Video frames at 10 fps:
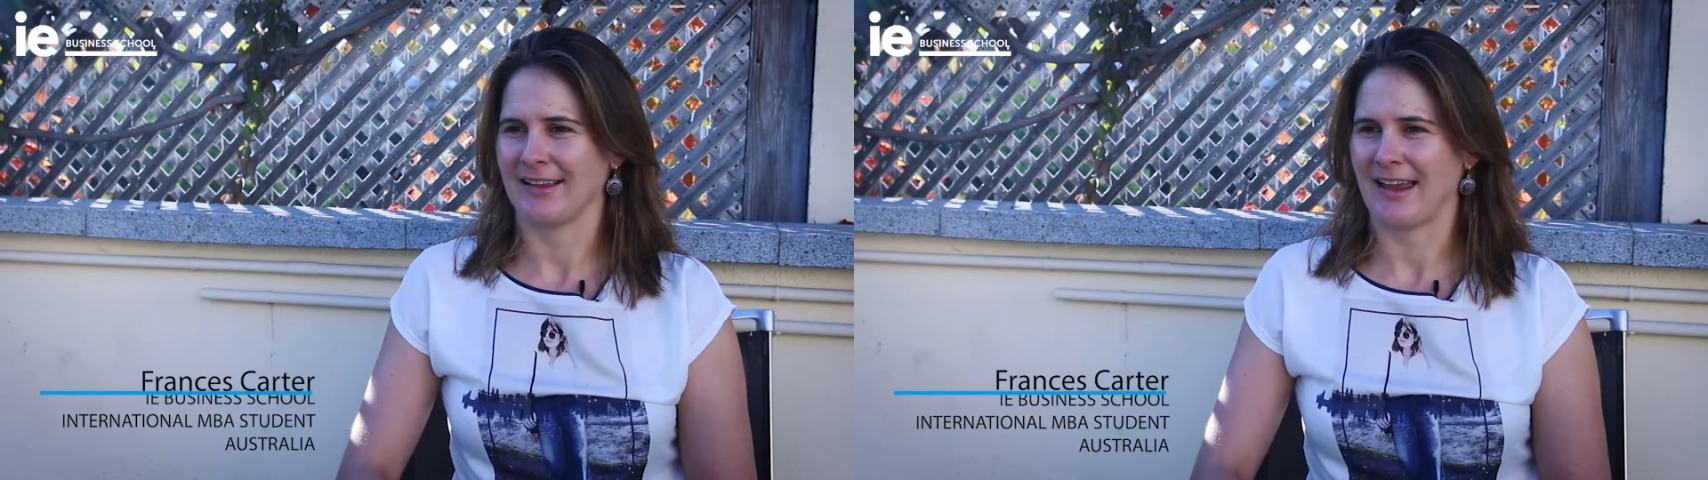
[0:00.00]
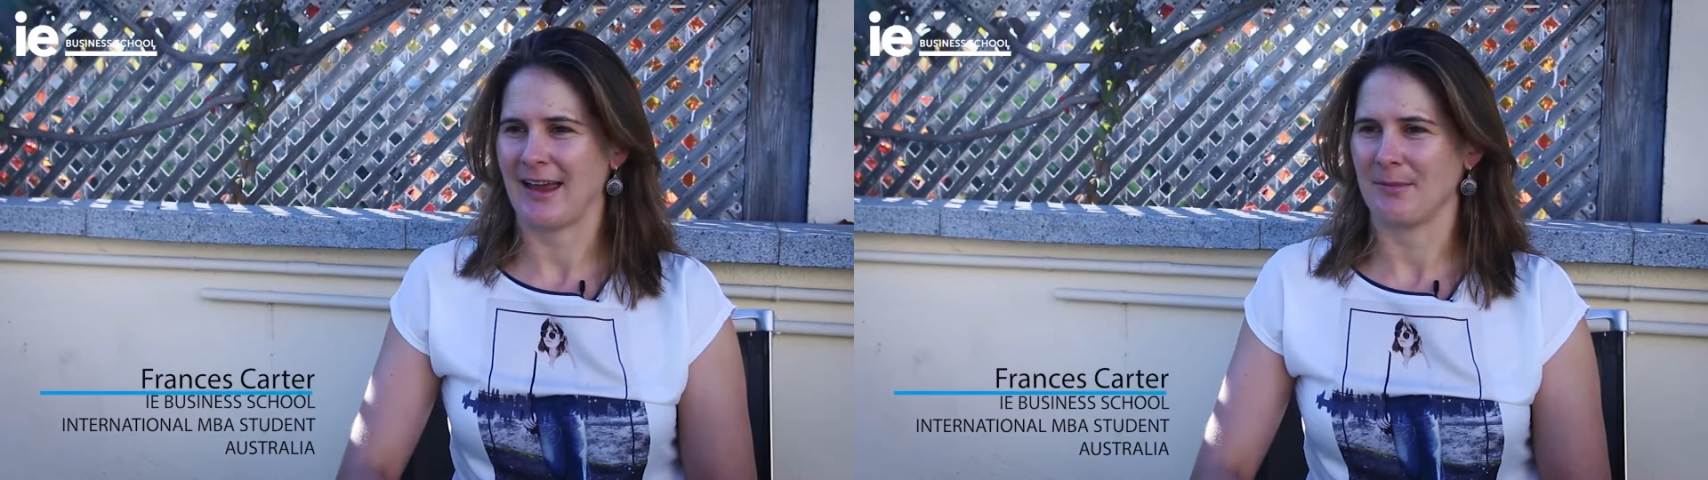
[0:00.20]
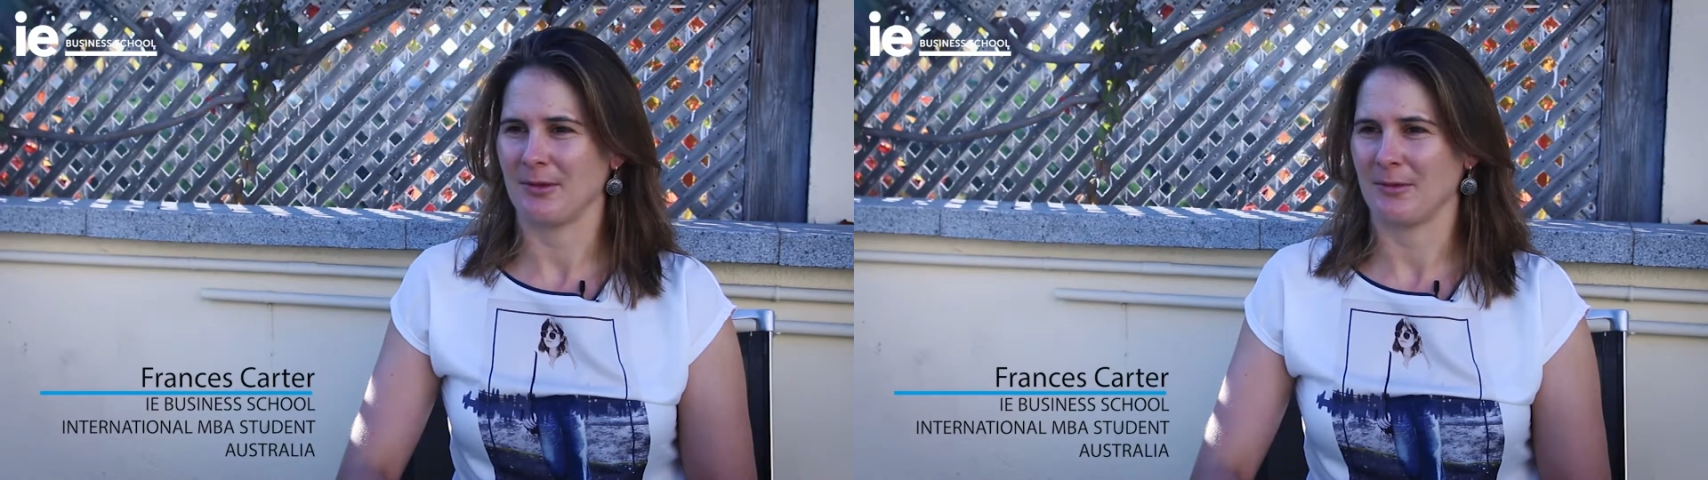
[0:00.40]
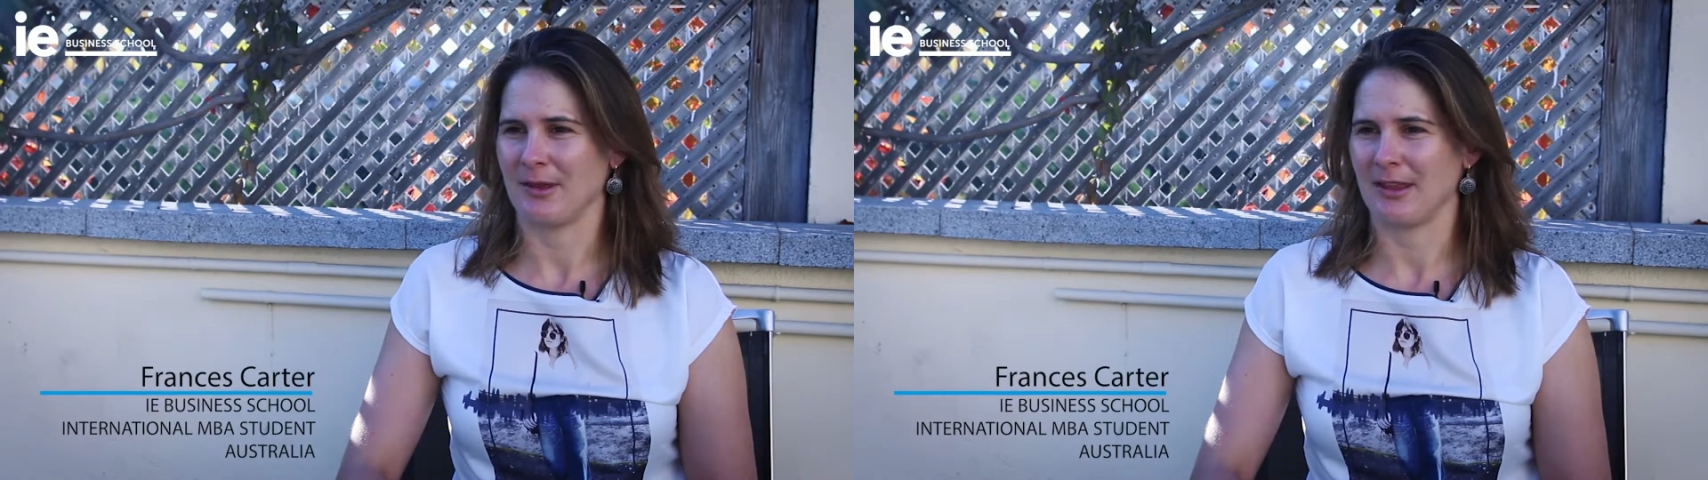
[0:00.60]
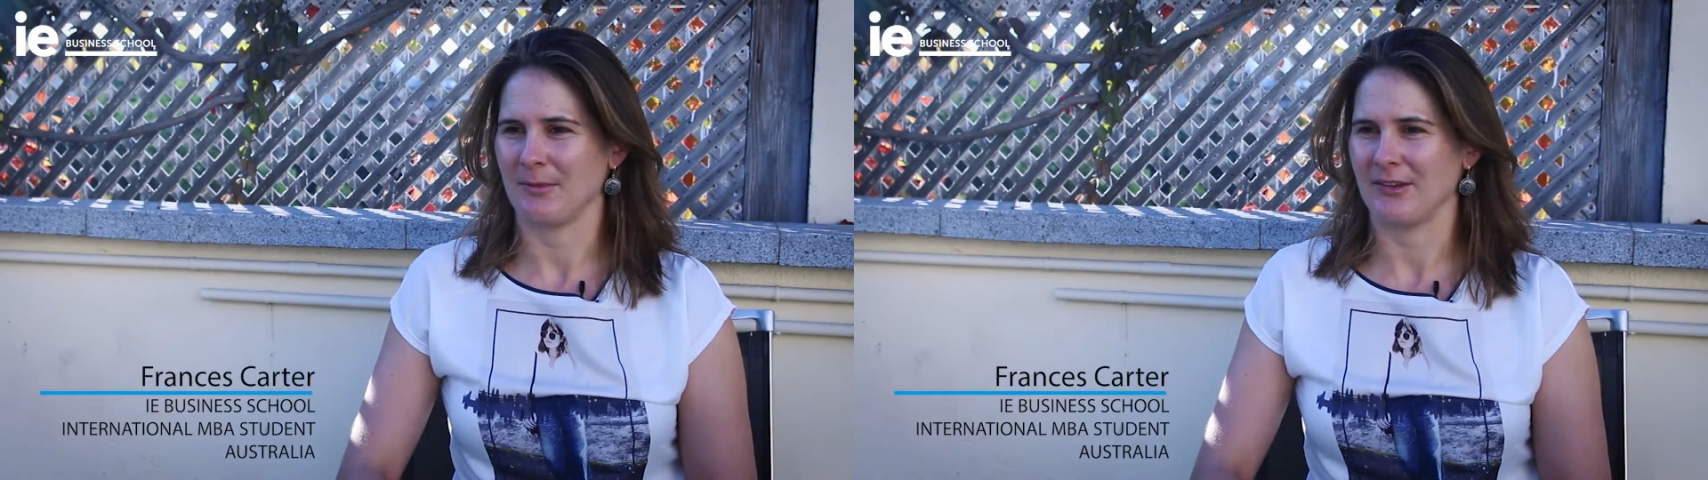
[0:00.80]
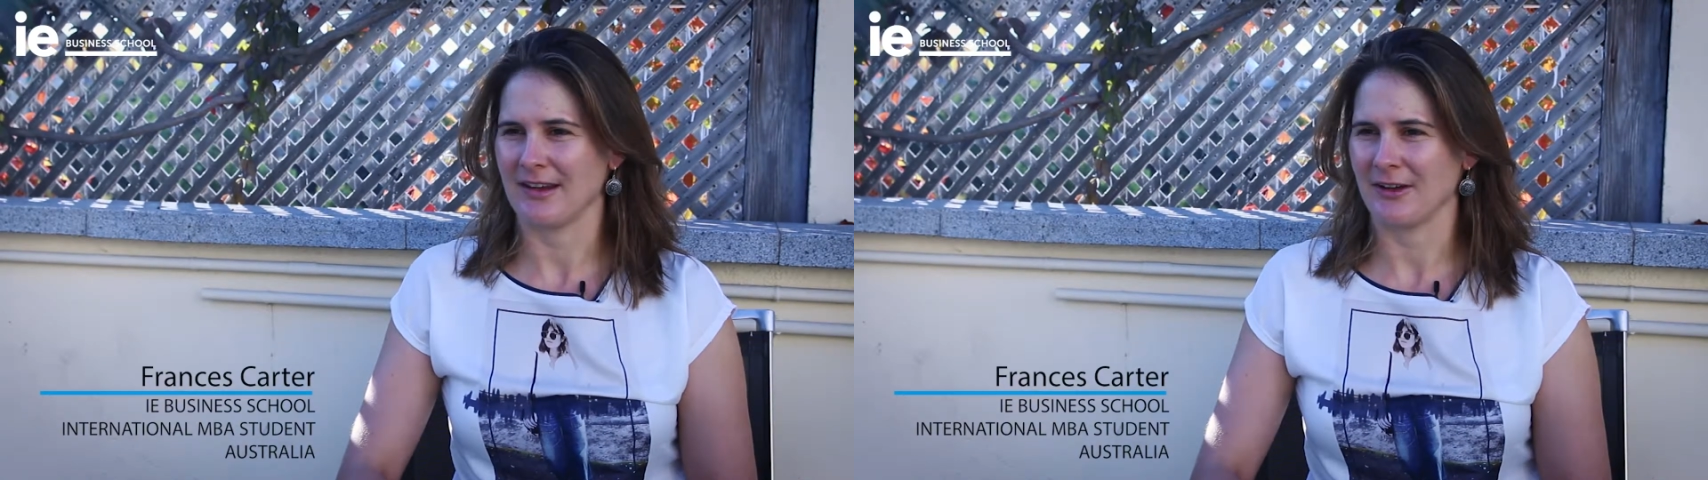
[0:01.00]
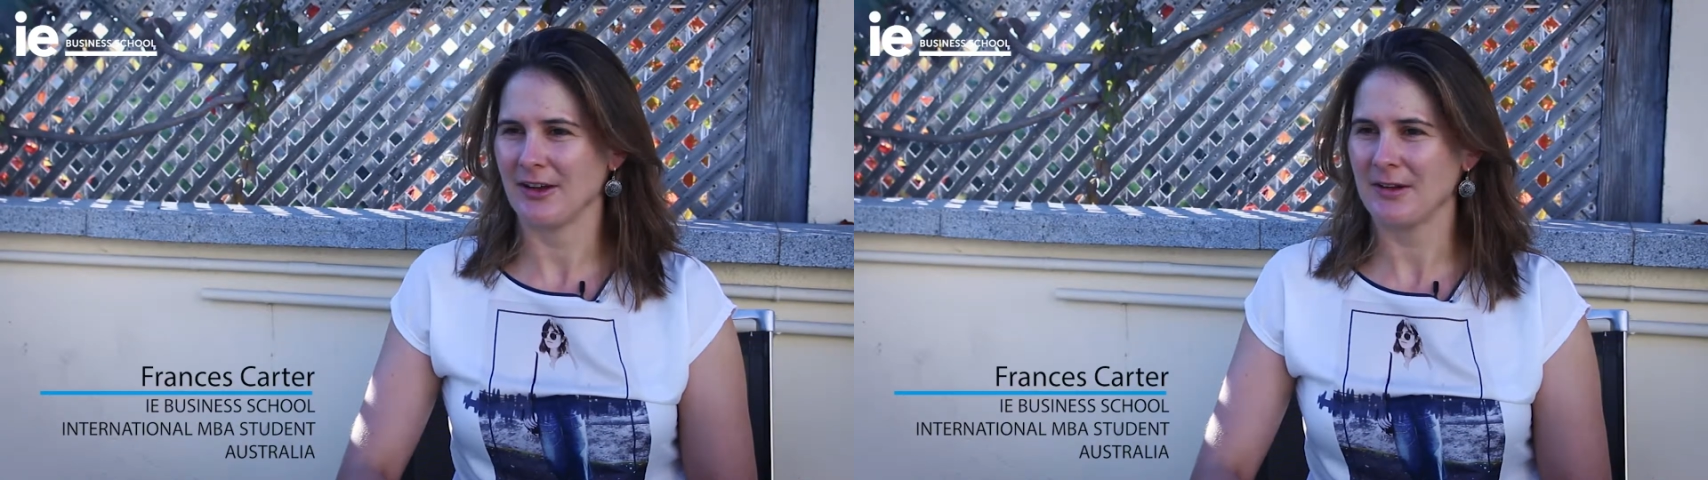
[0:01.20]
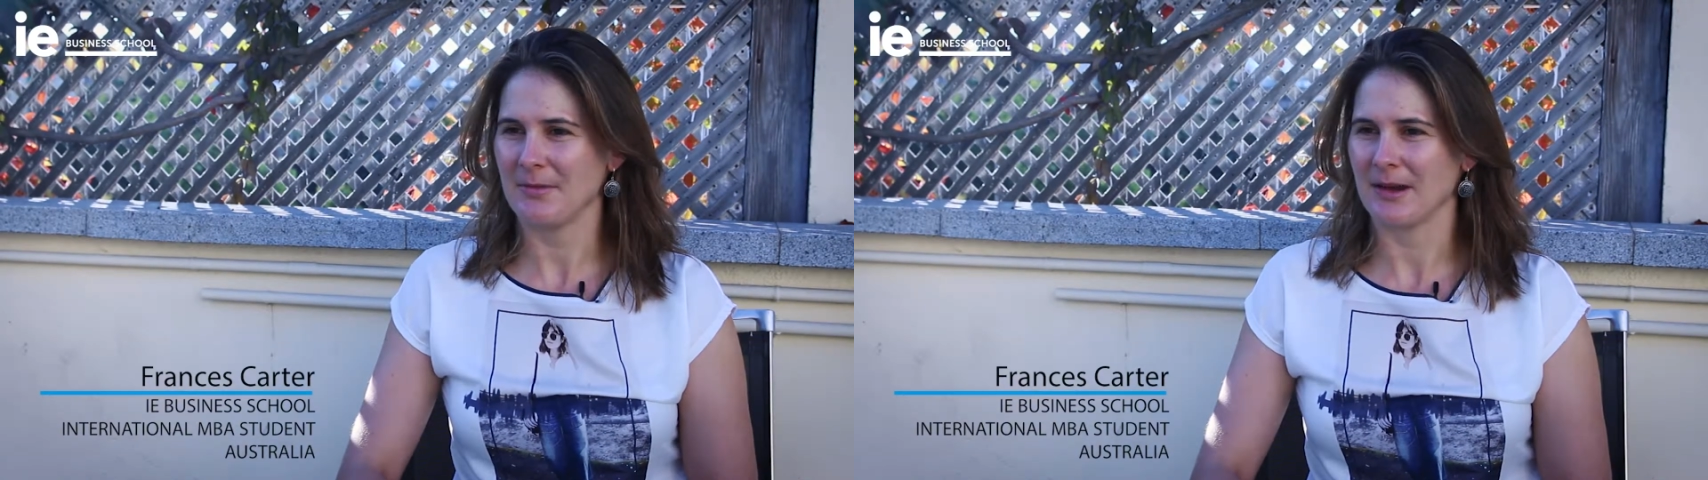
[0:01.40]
Lab with Emzingo